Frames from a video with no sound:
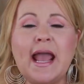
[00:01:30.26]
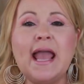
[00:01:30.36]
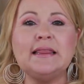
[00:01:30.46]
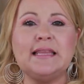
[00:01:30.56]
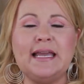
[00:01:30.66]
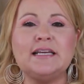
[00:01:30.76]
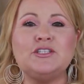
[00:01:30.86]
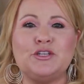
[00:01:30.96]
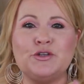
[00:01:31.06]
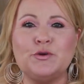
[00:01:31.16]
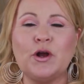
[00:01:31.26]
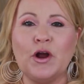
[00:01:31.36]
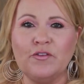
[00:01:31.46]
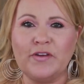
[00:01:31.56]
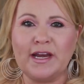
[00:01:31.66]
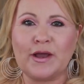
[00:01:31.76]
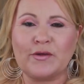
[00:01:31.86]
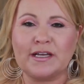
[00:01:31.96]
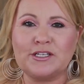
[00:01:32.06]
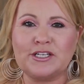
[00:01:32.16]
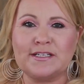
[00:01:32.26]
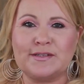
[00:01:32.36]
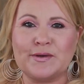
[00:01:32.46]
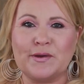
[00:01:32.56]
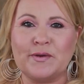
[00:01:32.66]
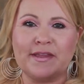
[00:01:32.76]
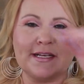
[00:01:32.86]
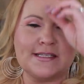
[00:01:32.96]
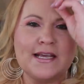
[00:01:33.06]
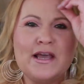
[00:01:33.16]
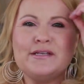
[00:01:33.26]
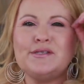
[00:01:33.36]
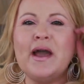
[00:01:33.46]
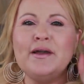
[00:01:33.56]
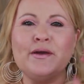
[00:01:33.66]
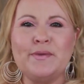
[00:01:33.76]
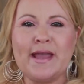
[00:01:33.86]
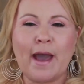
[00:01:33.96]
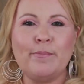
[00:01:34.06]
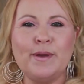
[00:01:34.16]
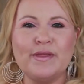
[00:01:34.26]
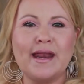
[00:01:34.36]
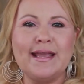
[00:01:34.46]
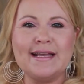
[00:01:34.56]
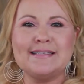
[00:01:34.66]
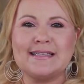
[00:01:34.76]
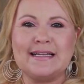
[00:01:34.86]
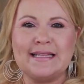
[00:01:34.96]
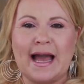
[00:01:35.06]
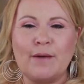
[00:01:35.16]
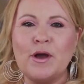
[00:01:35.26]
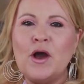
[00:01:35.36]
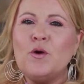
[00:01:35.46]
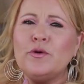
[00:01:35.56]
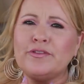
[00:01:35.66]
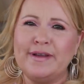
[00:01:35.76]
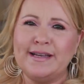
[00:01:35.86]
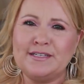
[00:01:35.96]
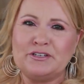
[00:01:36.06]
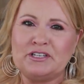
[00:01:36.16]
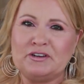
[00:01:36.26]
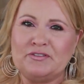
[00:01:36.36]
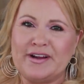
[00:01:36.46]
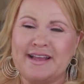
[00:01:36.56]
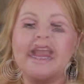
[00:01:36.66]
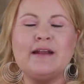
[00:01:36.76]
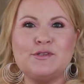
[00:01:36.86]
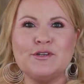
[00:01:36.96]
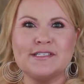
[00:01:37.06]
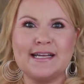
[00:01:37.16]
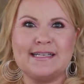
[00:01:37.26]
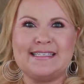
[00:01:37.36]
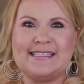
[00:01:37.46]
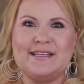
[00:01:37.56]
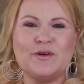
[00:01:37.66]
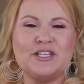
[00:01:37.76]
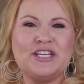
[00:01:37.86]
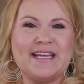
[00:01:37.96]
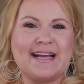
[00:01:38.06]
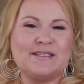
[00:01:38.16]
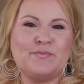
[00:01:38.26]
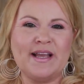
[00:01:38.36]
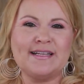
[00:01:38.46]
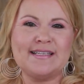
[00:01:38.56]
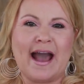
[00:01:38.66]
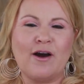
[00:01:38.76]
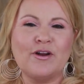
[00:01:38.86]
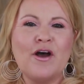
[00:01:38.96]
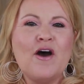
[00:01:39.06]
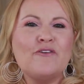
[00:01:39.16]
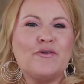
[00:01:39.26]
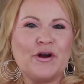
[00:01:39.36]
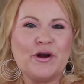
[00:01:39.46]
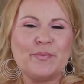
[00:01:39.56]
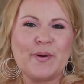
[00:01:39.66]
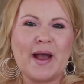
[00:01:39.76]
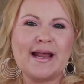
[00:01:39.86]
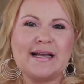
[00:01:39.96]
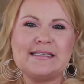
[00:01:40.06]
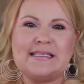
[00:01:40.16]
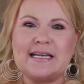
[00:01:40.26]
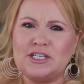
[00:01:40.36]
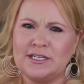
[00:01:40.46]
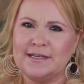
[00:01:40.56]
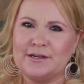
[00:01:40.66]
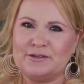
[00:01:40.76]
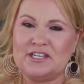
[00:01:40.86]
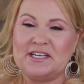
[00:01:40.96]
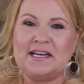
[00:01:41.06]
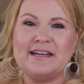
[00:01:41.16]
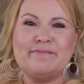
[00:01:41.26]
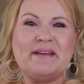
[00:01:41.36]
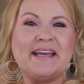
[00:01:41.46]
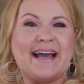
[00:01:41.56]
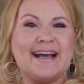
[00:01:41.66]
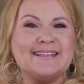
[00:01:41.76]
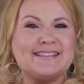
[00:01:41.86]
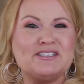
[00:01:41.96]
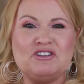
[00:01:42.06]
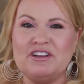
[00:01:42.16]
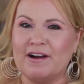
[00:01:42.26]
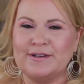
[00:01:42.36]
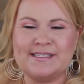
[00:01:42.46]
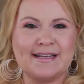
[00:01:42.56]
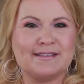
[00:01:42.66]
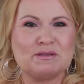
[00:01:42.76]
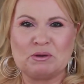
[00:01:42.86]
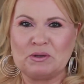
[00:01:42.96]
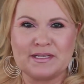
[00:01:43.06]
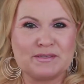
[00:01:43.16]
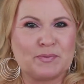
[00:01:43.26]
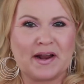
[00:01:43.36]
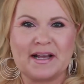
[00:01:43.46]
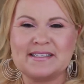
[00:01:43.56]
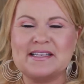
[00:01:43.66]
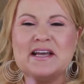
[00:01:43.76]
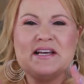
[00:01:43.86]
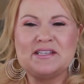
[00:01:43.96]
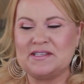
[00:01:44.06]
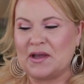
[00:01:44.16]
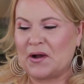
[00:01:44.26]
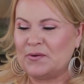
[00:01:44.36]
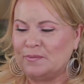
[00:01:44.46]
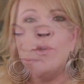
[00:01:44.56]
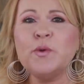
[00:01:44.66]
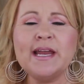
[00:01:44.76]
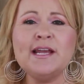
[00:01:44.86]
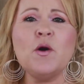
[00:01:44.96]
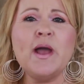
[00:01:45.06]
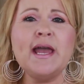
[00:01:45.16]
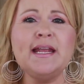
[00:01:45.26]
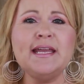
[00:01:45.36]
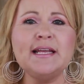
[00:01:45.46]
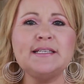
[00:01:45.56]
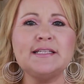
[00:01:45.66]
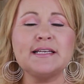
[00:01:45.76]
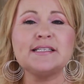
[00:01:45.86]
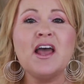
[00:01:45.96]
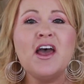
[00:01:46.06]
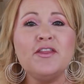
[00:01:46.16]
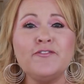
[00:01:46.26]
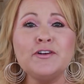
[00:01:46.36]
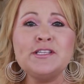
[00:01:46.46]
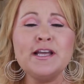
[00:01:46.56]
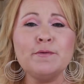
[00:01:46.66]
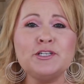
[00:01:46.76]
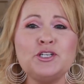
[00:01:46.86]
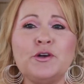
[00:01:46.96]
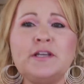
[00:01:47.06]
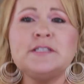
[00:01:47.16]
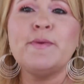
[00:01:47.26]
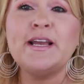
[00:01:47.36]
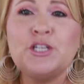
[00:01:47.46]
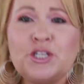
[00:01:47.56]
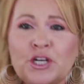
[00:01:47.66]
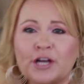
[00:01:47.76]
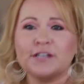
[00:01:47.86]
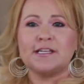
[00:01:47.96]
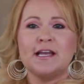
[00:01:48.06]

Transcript: a link to her video that she's doing with this, so I could be happier that I get to collab with my dear dear friend, and I'm so excited to see what she has picked out for her products that she didn't know she needed, because she always has the coolest products. So, so we're gonna go ahead and get into this. The first thing I'm gonna show you is my shirt.